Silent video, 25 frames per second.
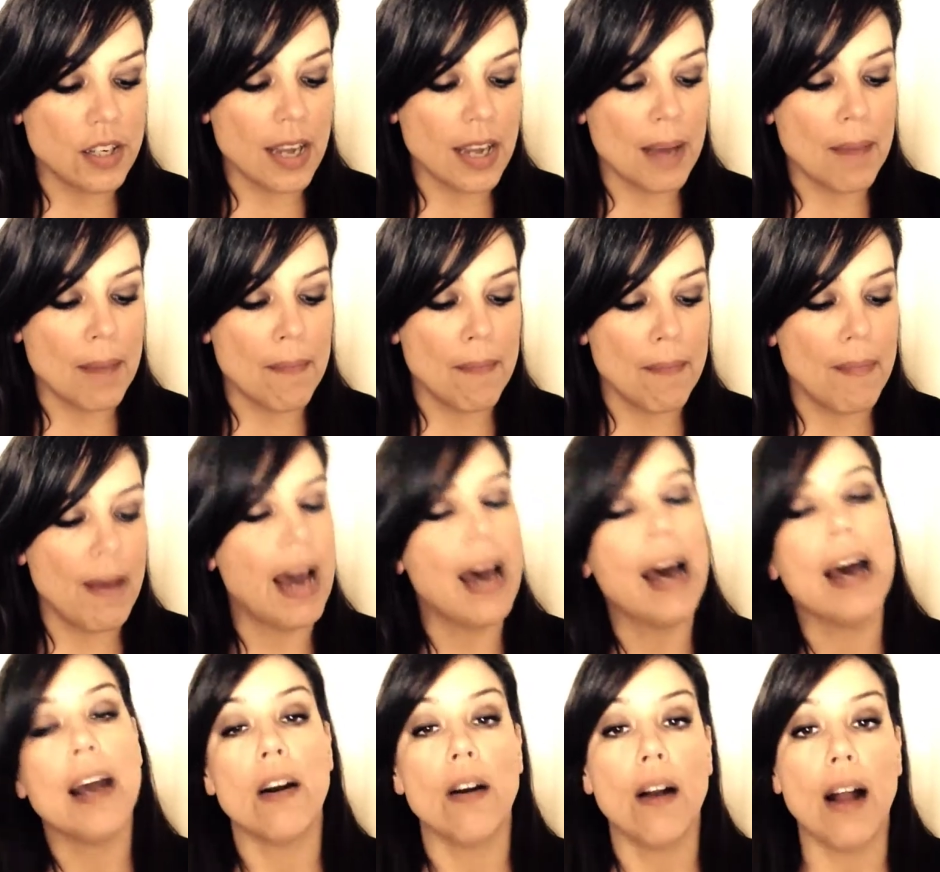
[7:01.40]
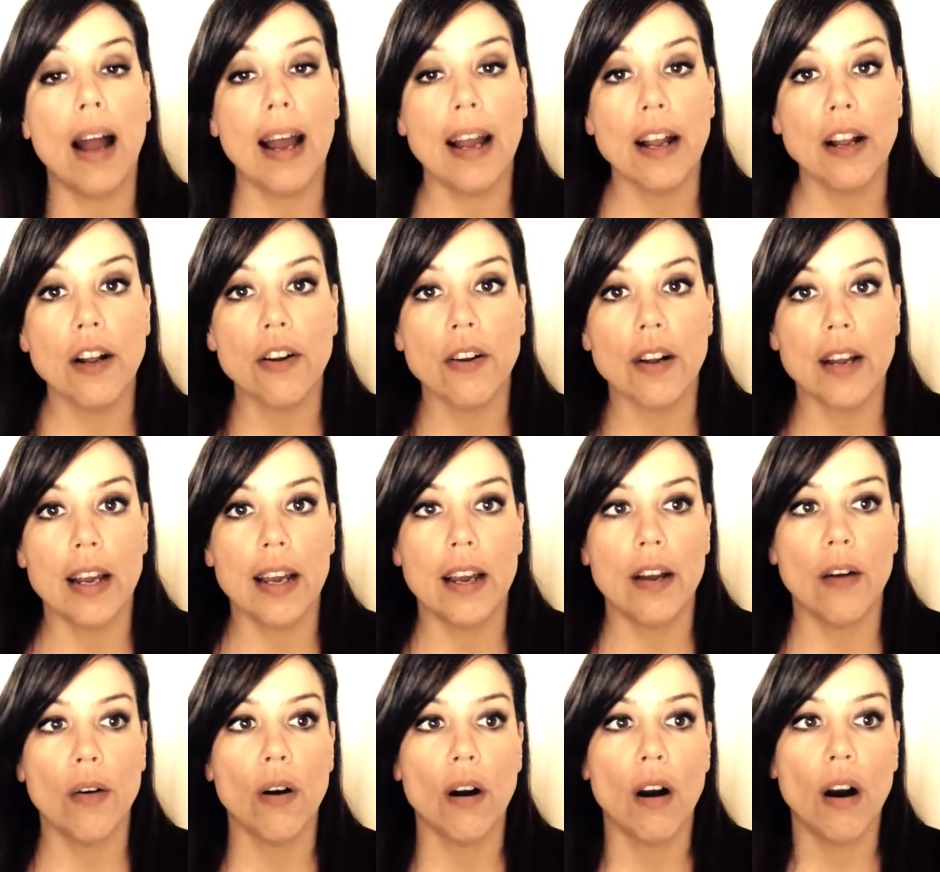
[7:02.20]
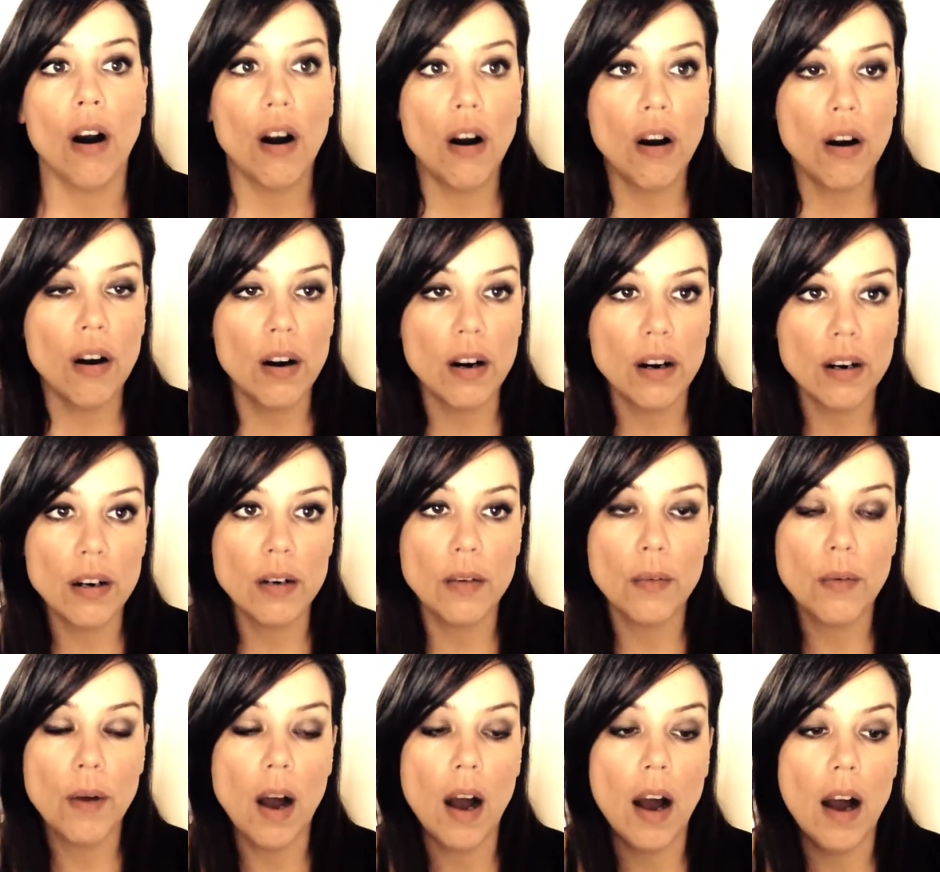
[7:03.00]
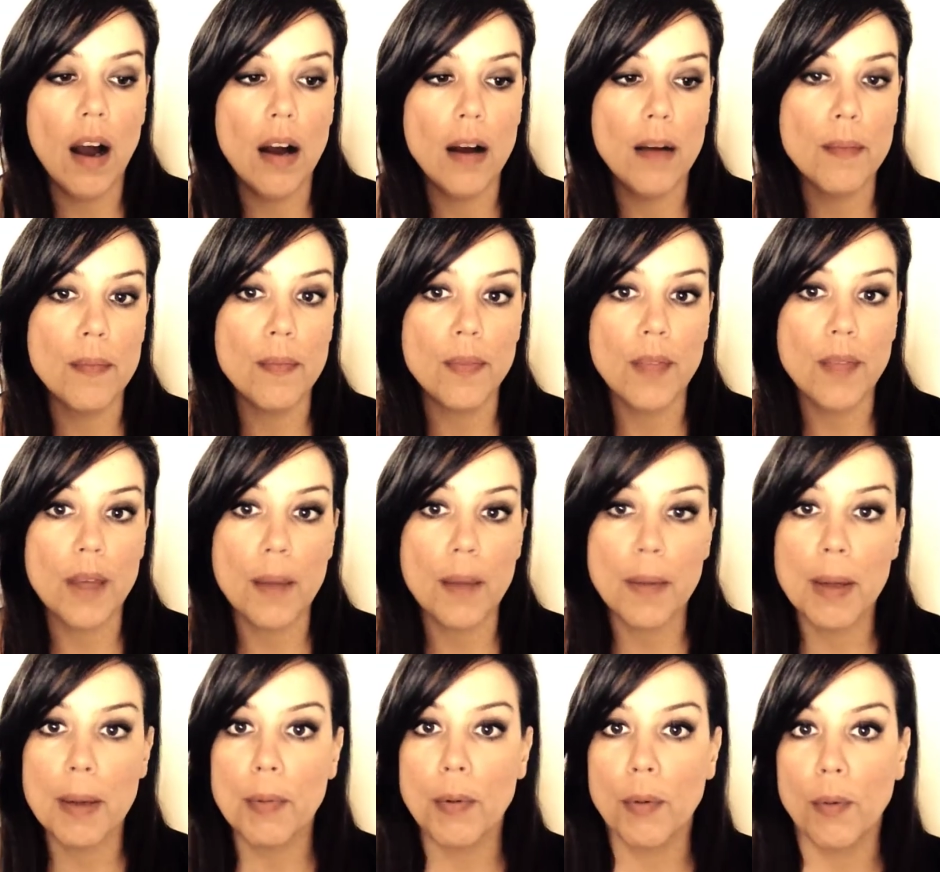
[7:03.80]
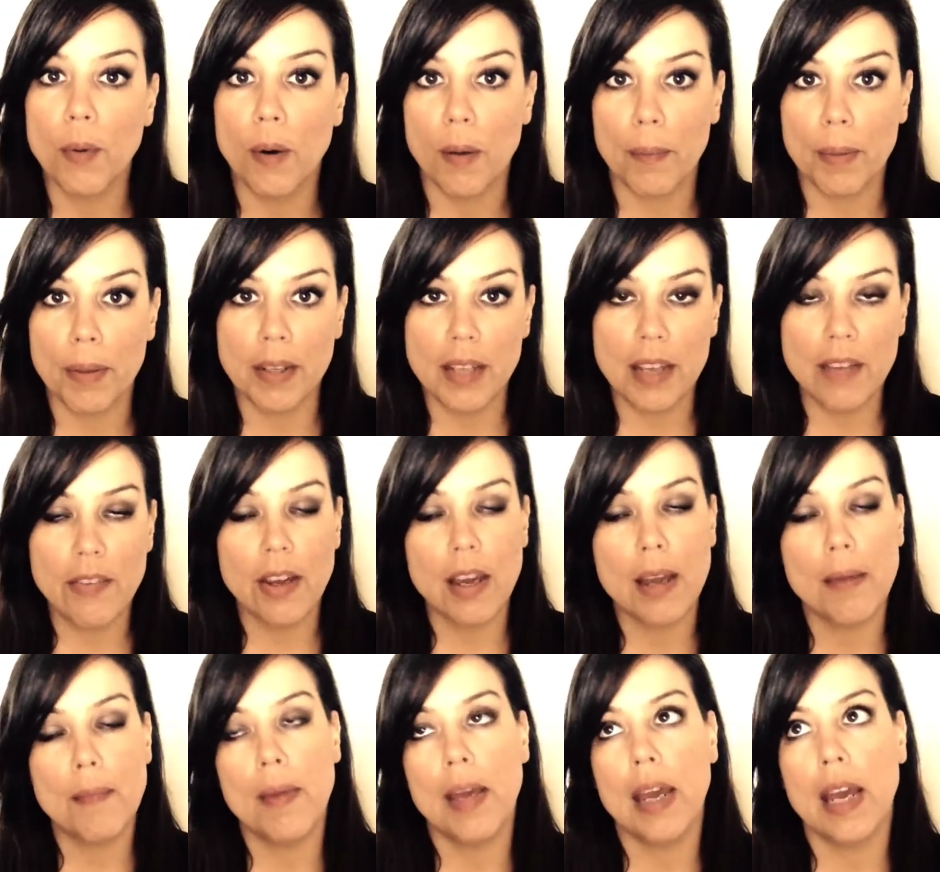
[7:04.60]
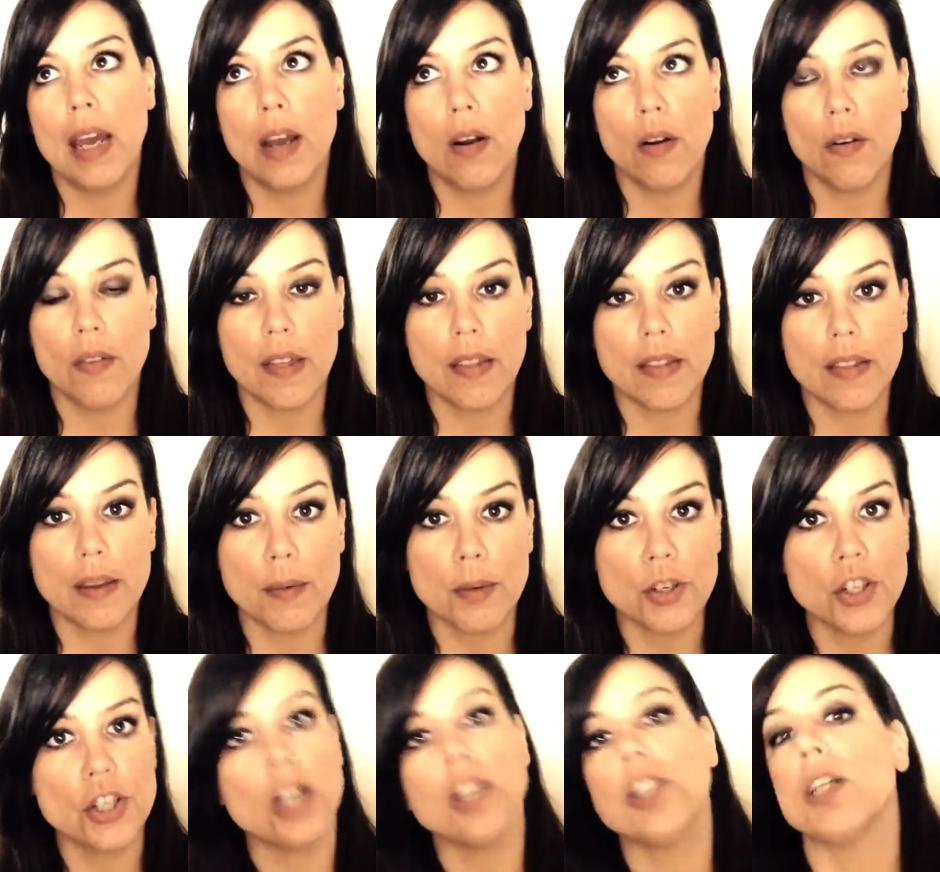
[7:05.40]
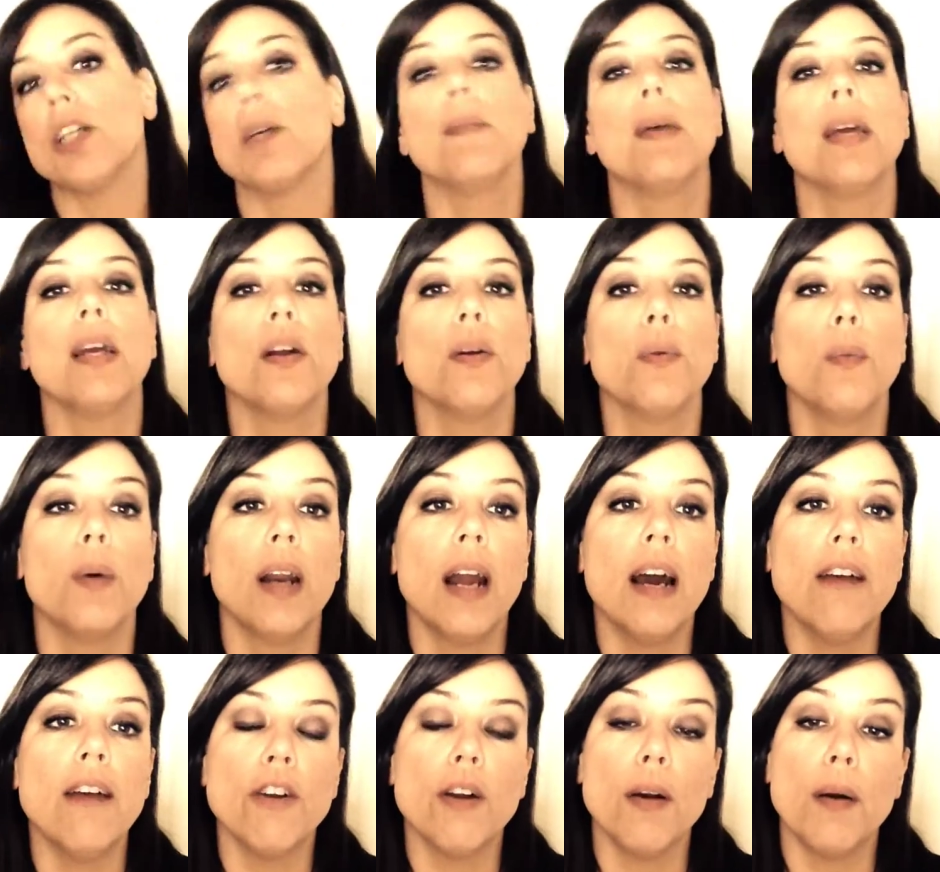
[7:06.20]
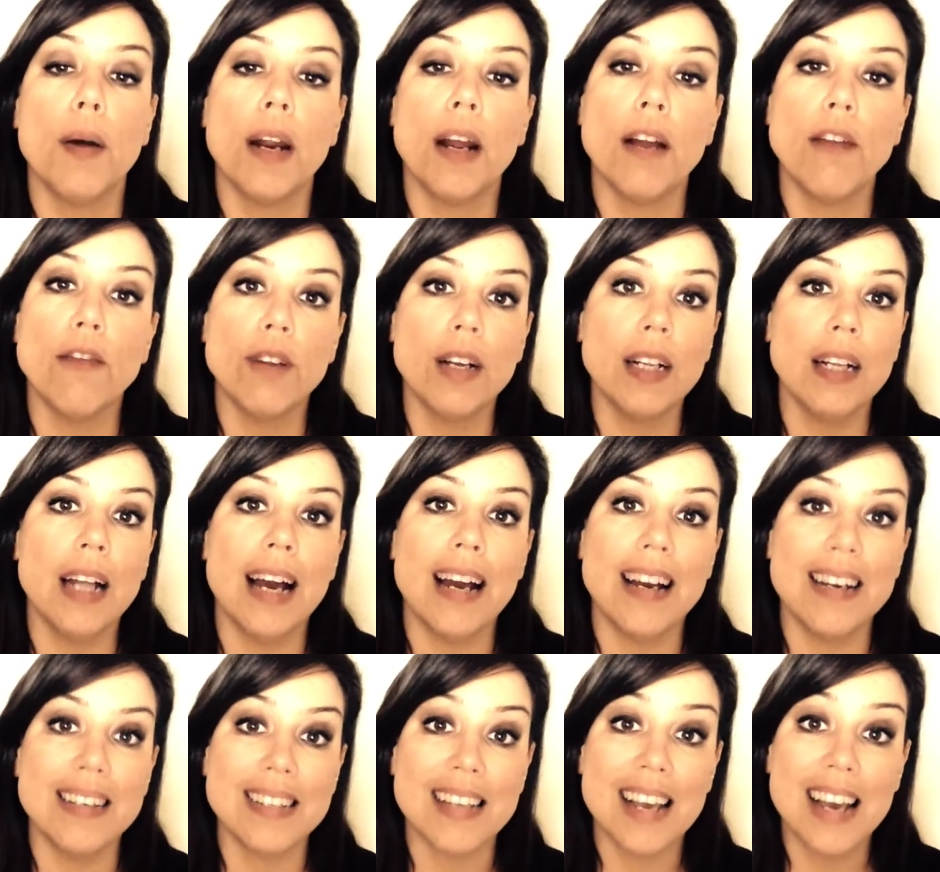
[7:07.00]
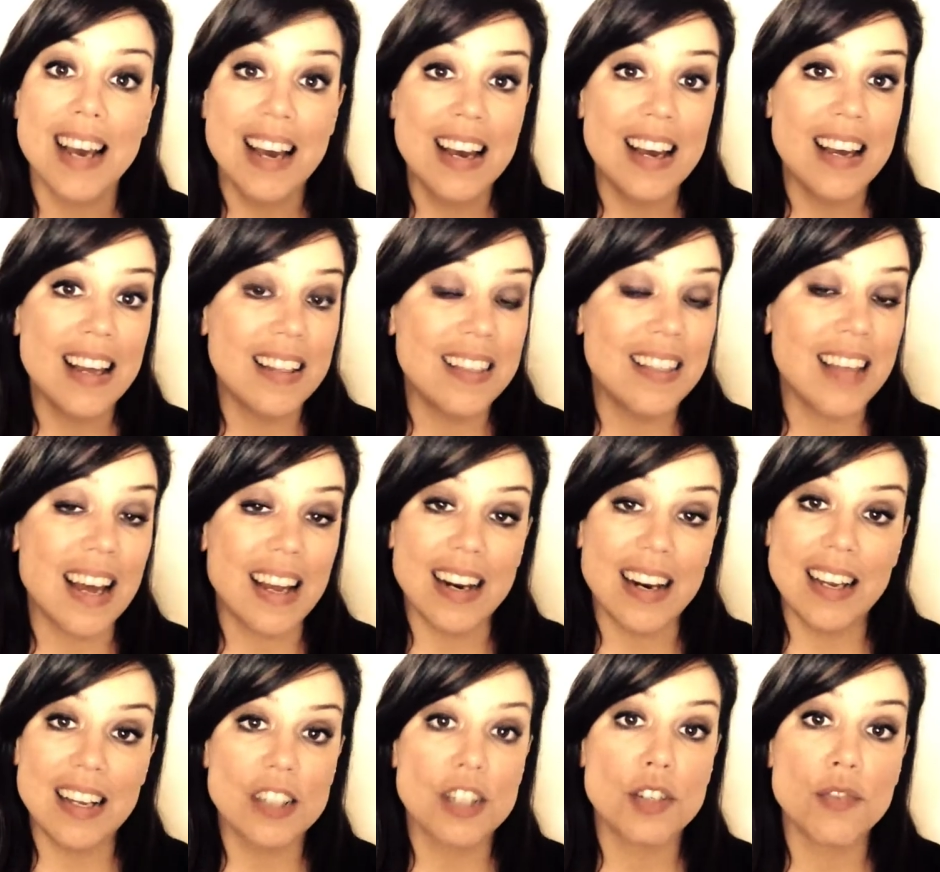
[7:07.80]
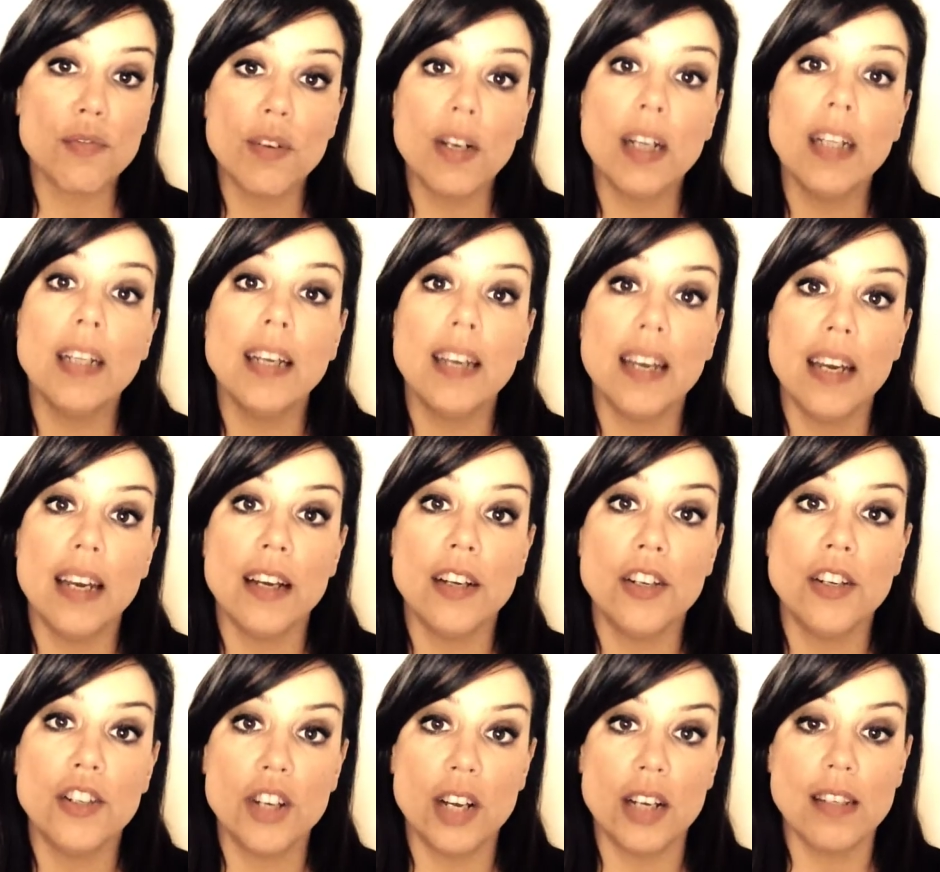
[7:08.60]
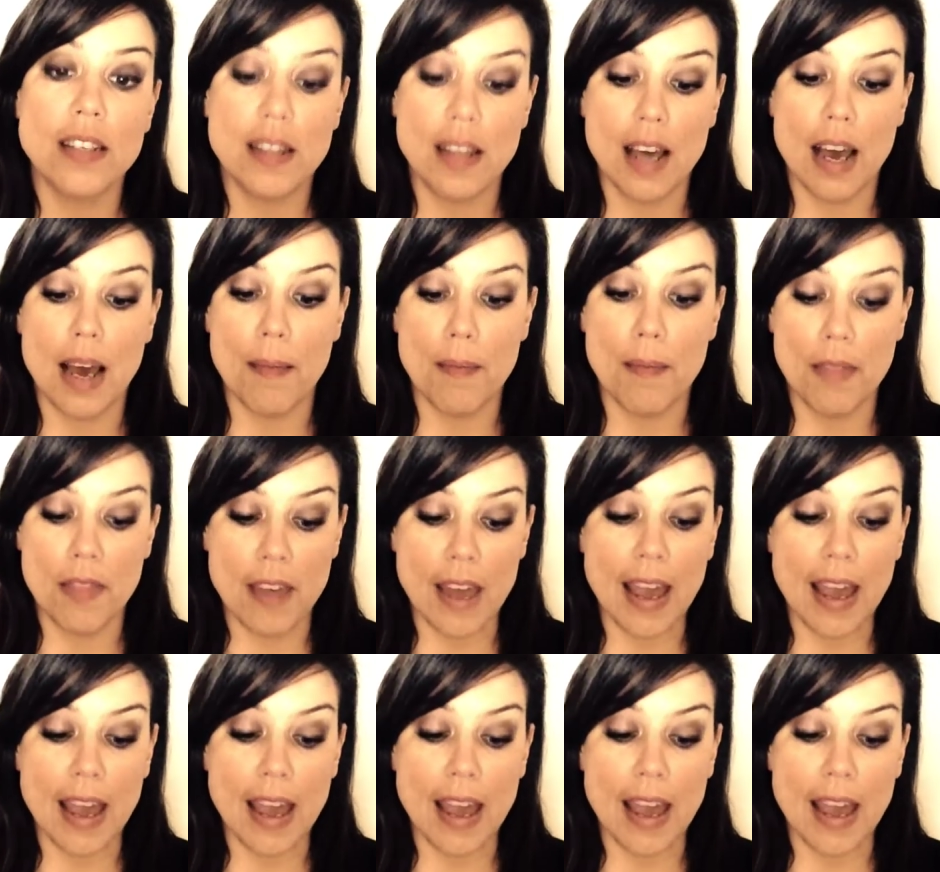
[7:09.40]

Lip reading: get mad or angry or hurt that people weren't believing in me or that they were judging me or whatever. And I realized that it's really just them.